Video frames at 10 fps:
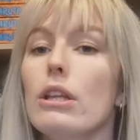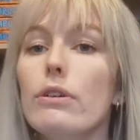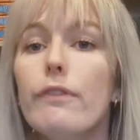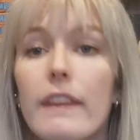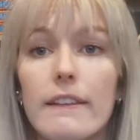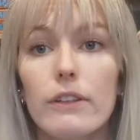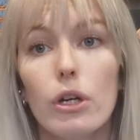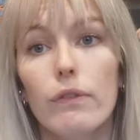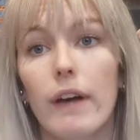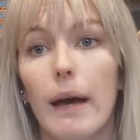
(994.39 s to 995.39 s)
love this
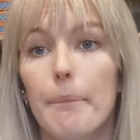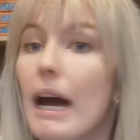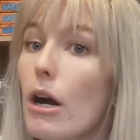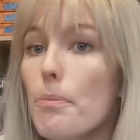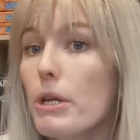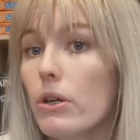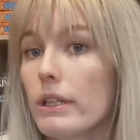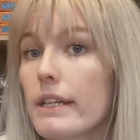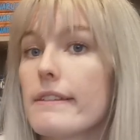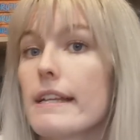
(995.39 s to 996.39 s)
cover, but I'll be
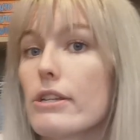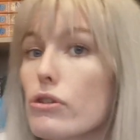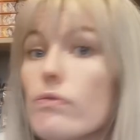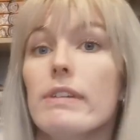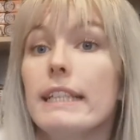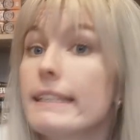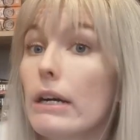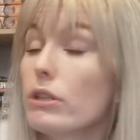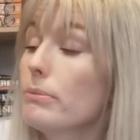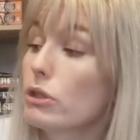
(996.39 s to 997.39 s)
honest, it doesn't really
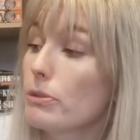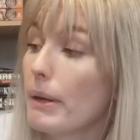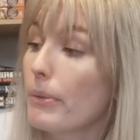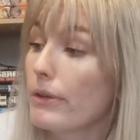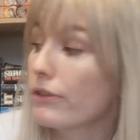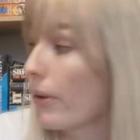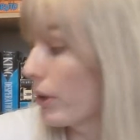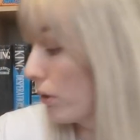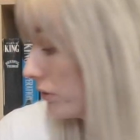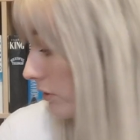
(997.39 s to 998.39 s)
tell you much about what's
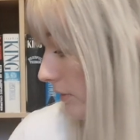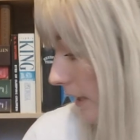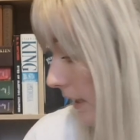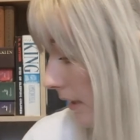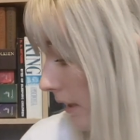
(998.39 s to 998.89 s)
going on, does it?